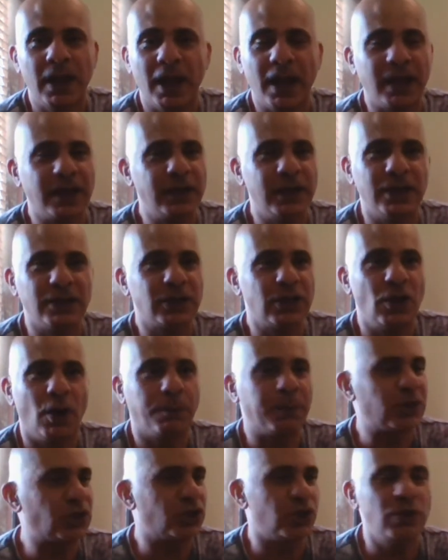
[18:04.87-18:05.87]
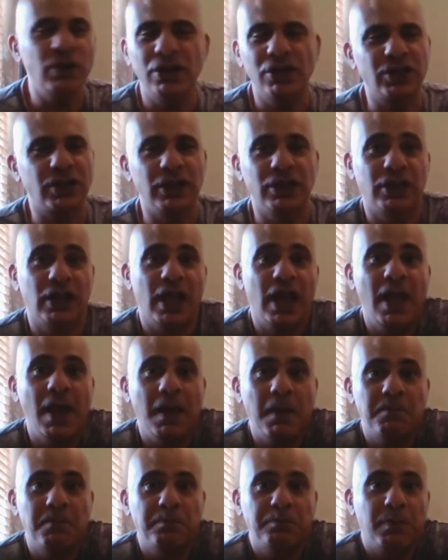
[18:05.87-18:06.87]
And there's an opportunity there,
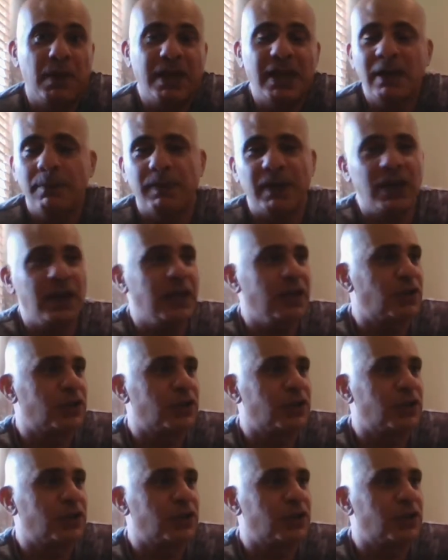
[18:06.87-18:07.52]
maybe